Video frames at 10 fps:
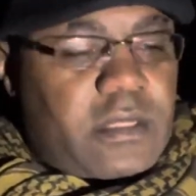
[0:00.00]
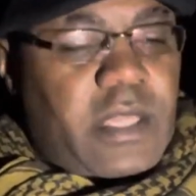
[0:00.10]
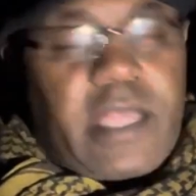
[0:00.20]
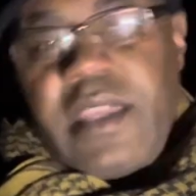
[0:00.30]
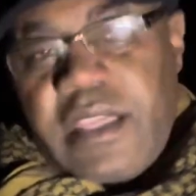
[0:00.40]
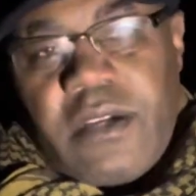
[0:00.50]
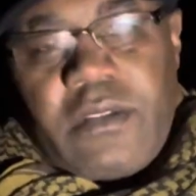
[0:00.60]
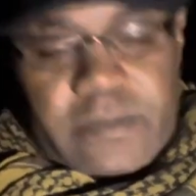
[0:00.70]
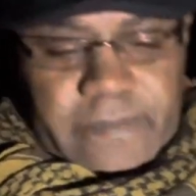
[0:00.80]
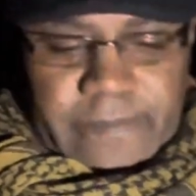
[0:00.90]
it can kill.
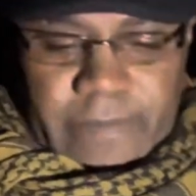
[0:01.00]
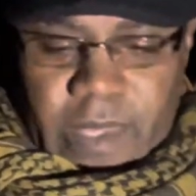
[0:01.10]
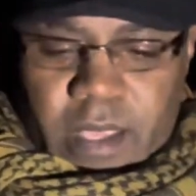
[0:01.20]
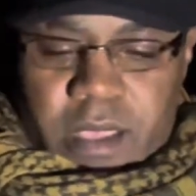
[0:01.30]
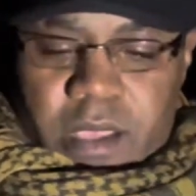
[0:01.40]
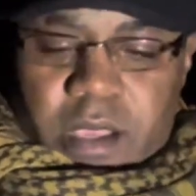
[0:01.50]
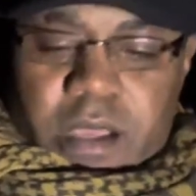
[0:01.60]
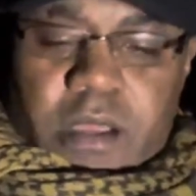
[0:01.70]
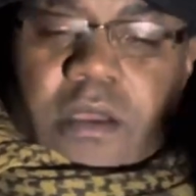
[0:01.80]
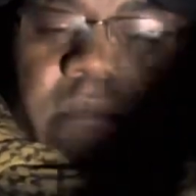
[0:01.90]

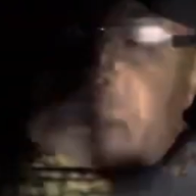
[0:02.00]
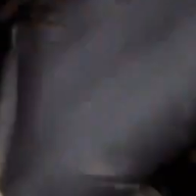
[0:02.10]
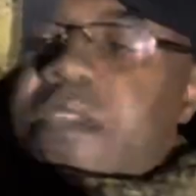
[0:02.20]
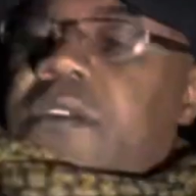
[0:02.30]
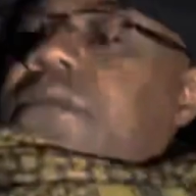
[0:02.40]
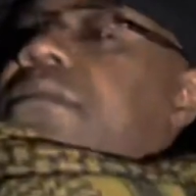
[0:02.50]
Um, so